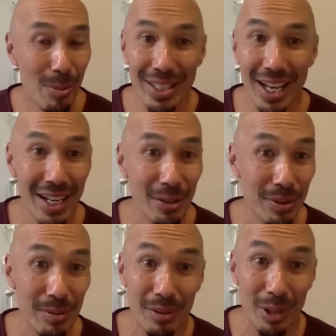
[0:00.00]
My
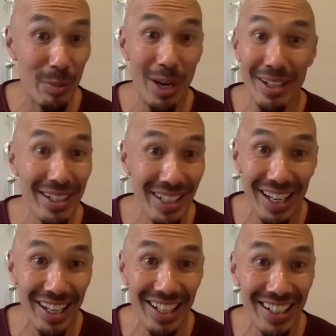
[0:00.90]
dad remarried
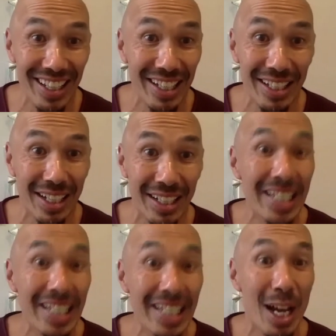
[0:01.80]
again, and then
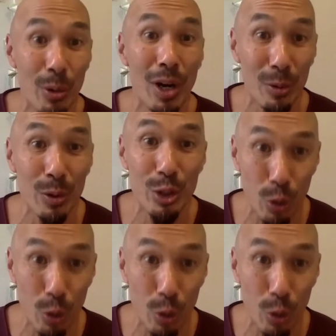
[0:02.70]
he died when I